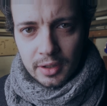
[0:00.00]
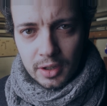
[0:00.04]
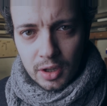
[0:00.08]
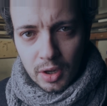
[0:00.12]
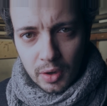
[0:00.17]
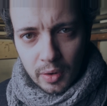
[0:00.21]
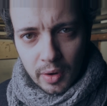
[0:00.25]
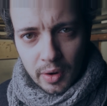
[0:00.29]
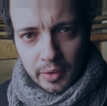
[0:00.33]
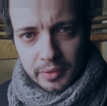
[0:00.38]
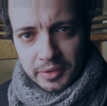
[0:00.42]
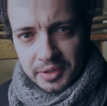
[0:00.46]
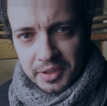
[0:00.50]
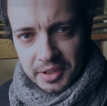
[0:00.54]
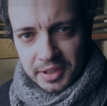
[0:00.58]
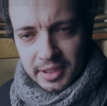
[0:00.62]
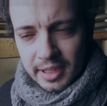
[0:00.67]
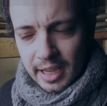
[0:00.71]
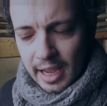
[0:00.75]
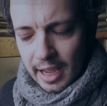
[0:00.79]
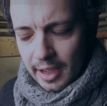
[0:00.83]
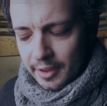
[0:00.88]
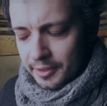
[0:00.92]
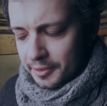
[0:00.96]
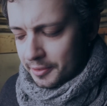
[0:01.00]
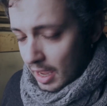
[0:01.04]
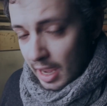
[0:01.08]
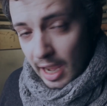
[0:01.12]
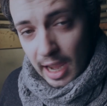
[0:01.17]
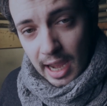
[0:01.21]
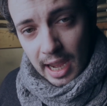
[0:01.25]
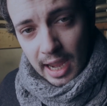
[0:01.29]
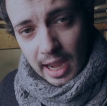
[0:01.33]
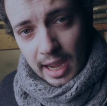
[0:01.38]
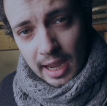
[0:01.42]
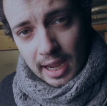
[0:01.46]
your own stuff.
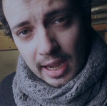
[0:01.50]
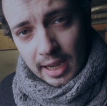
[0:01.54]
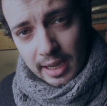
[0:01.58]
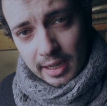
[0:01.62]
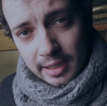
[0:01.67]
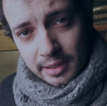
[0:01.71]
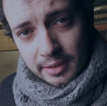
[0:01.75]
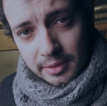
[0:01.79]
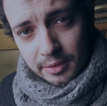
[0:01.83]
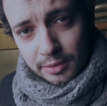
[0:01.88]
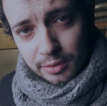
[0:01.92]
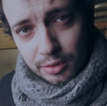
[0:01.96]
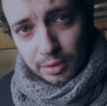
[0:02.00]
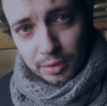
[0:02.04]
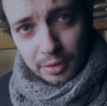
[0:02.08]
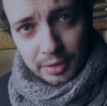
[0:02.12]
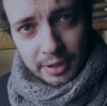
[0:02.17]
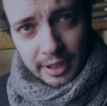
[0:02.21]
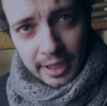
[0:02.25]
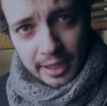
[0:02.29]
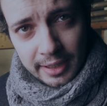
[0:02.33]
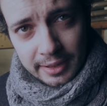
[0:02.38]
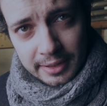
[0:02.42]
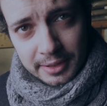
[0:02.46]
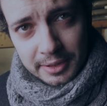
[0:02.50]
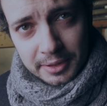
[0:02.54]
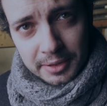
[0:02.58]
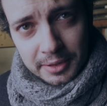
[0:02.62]
And to do that,